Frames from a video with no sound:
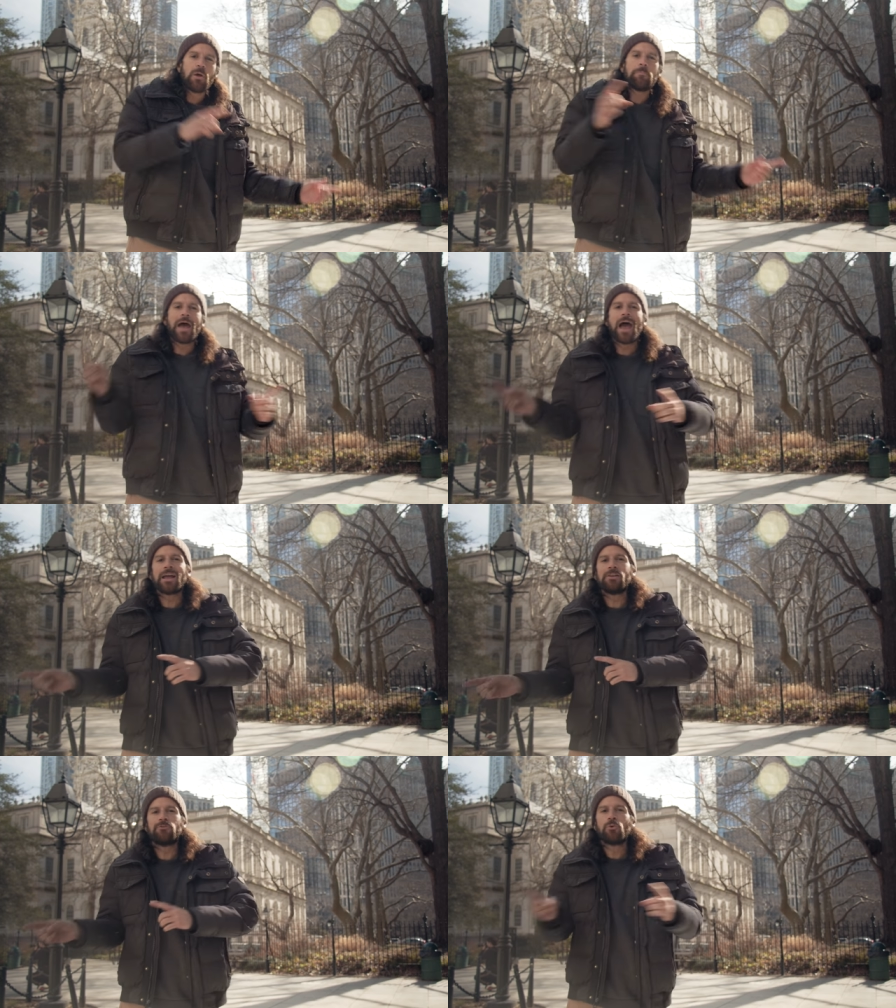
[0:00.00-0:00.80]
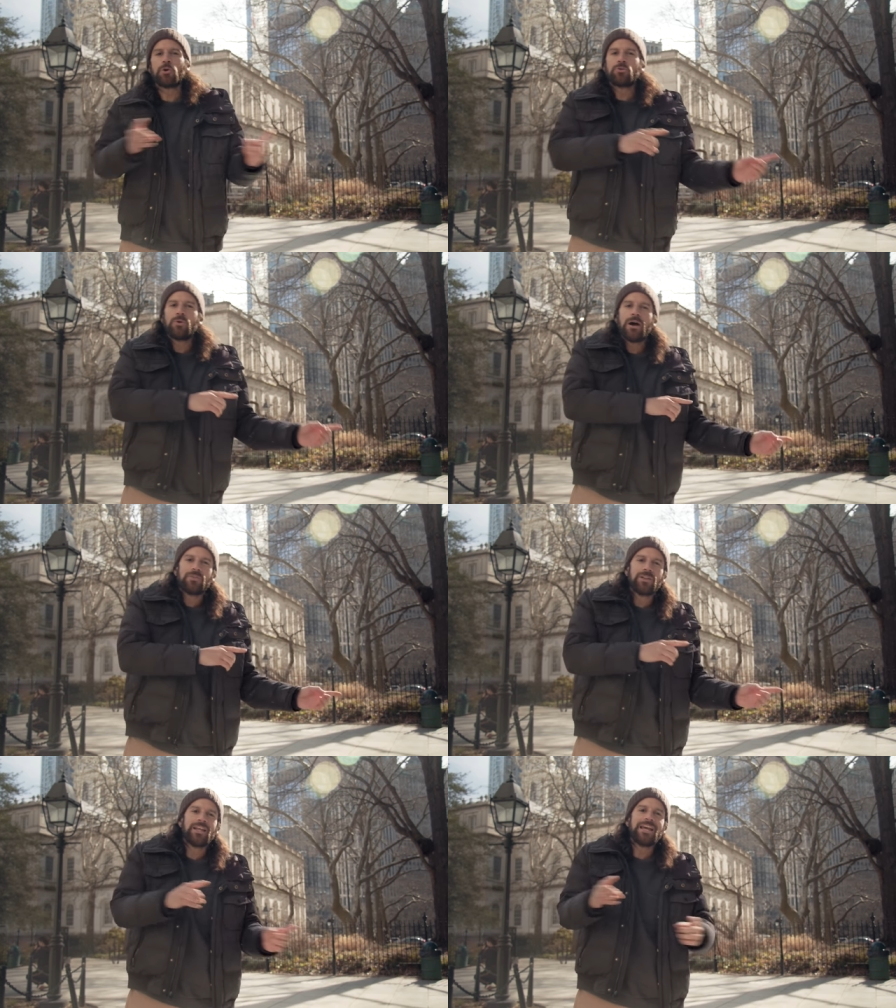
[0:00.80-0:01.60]
went back and forth throughout
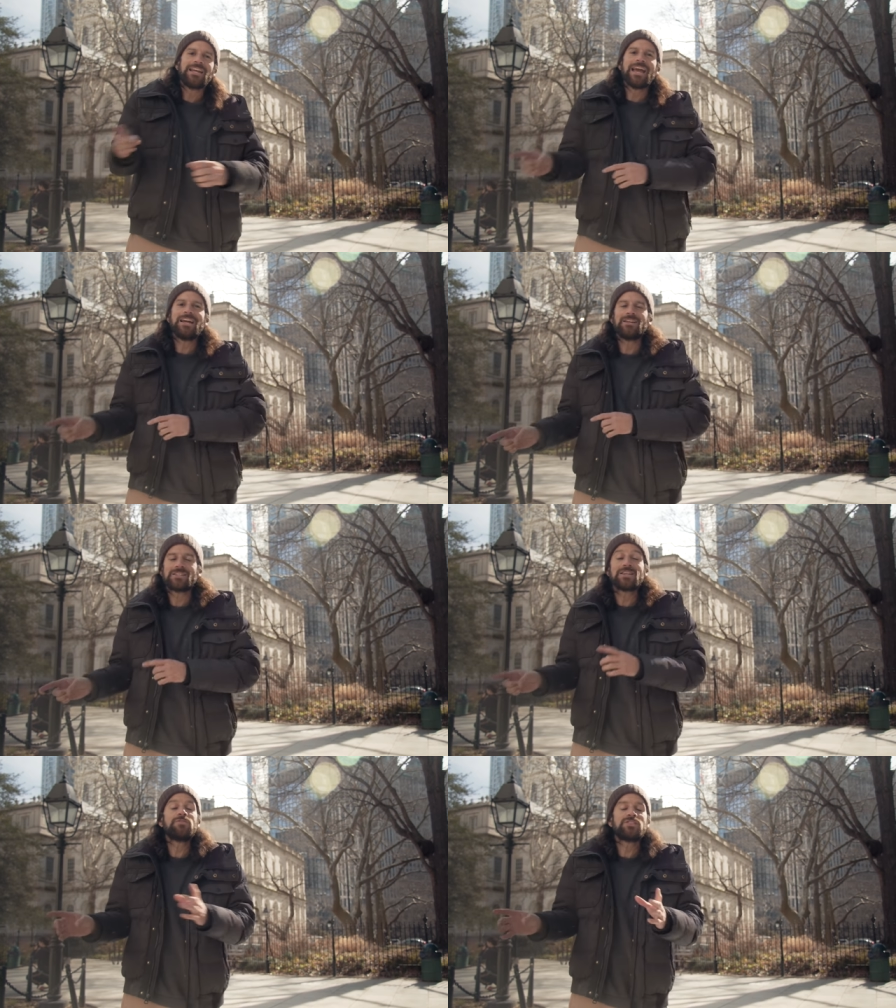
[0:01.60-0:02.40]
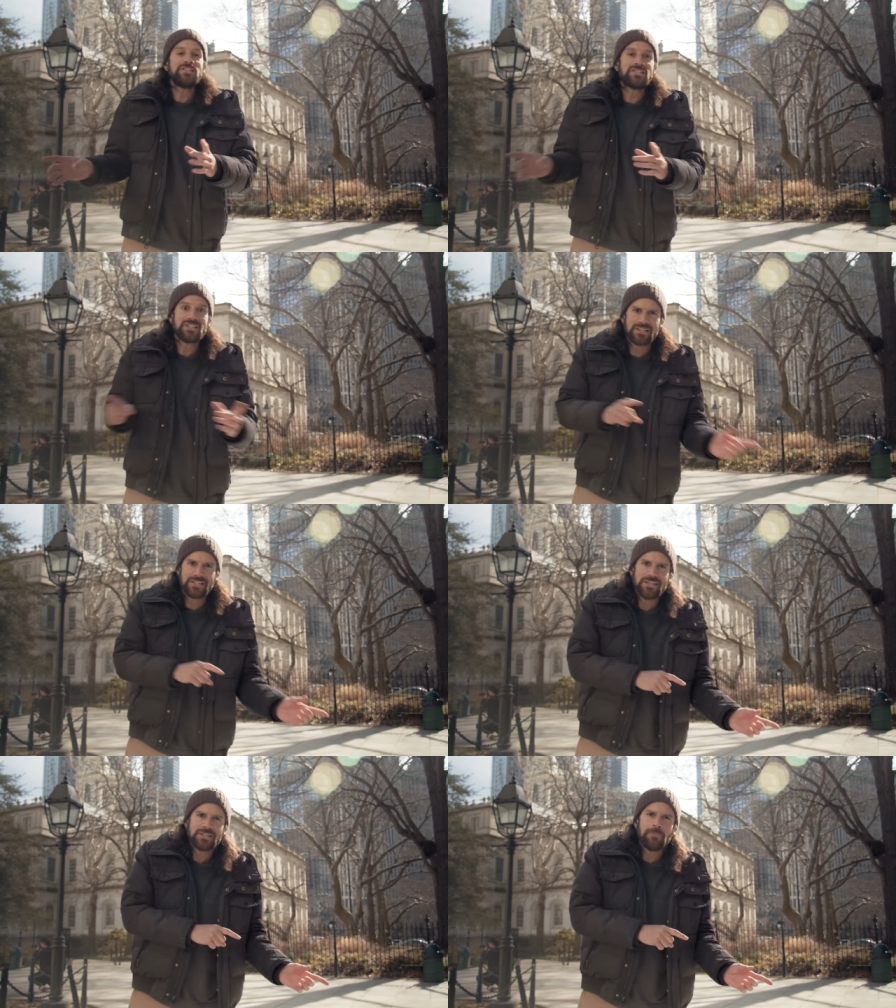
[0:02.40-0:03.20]
the late
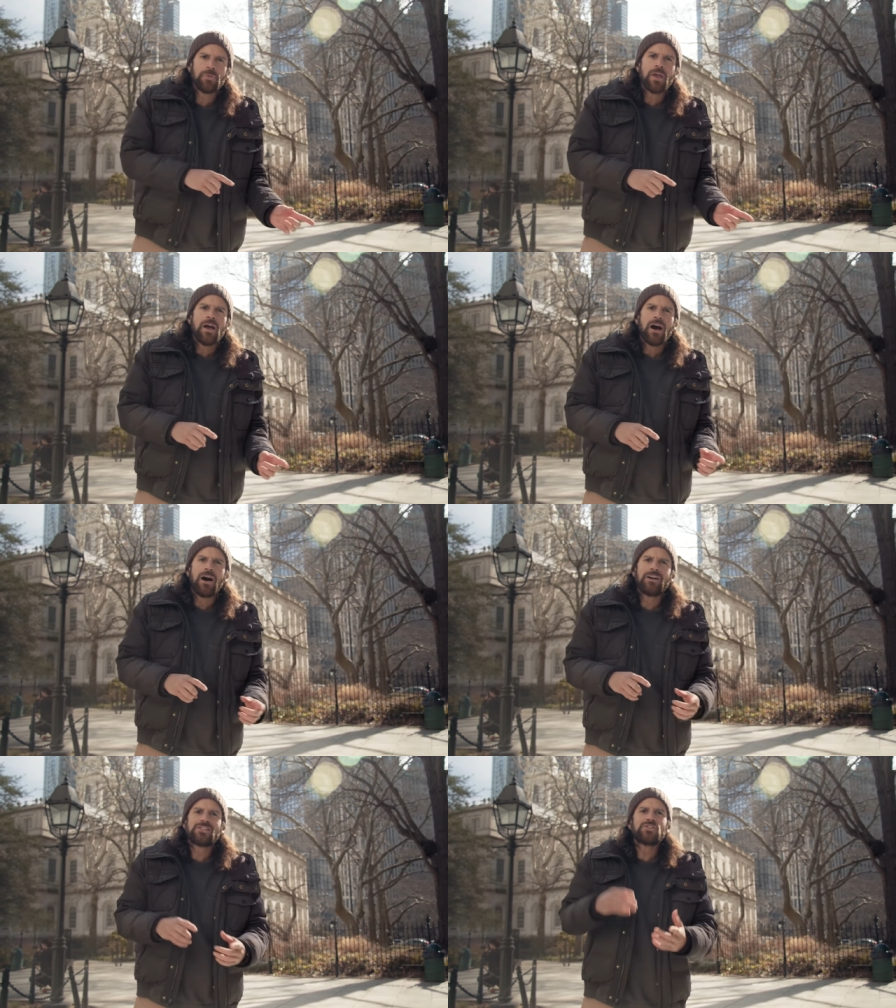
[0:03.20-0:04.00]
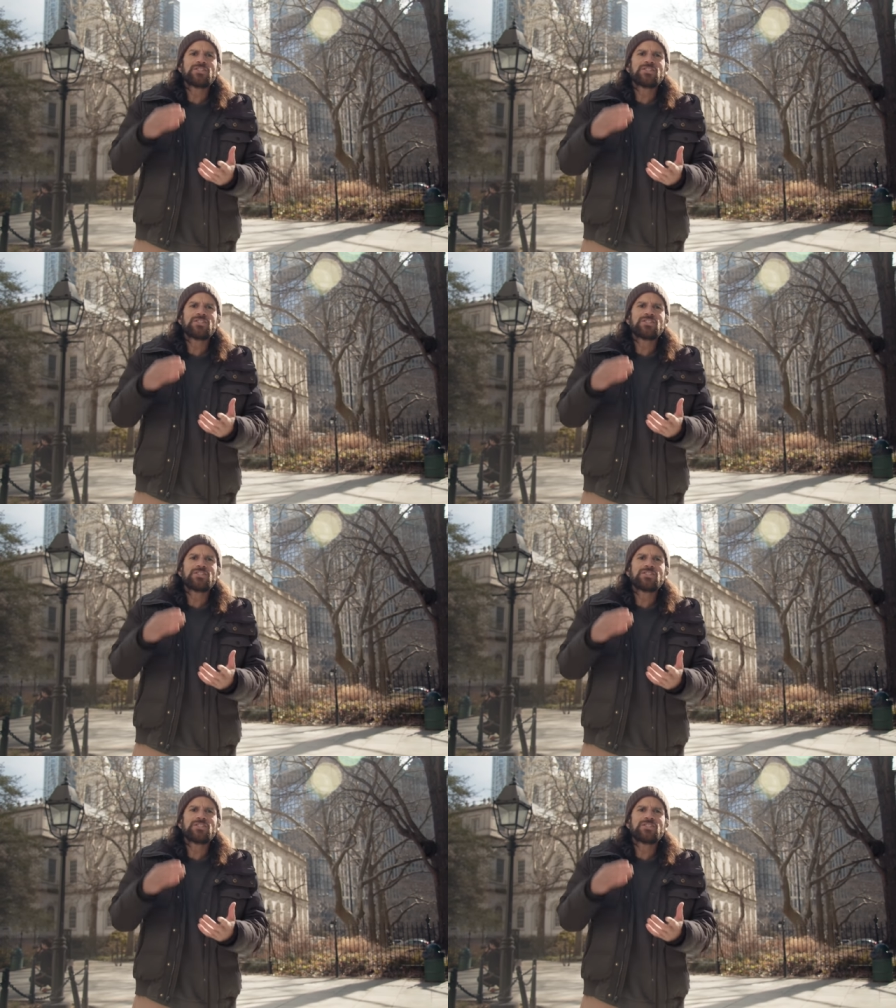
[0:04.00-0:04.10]
1760s uh, until